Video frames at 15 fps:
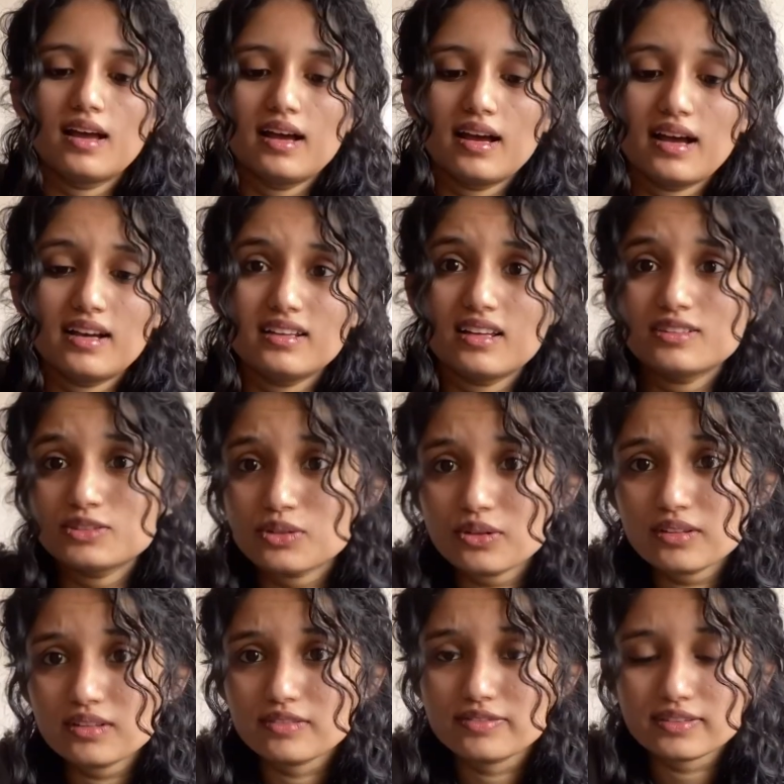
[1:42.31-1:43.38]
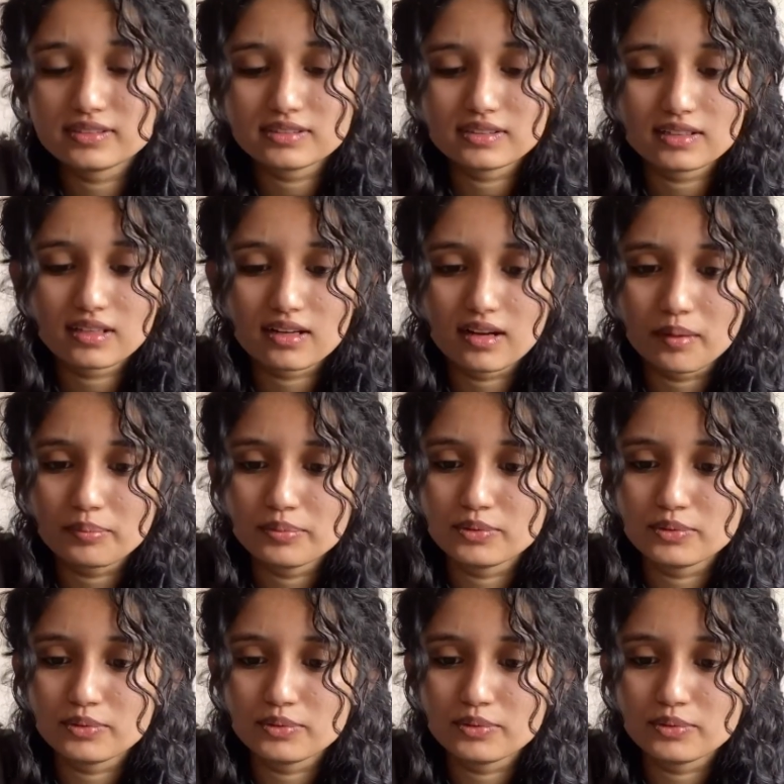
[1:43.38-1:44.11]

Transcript: And I saw a difference in the cup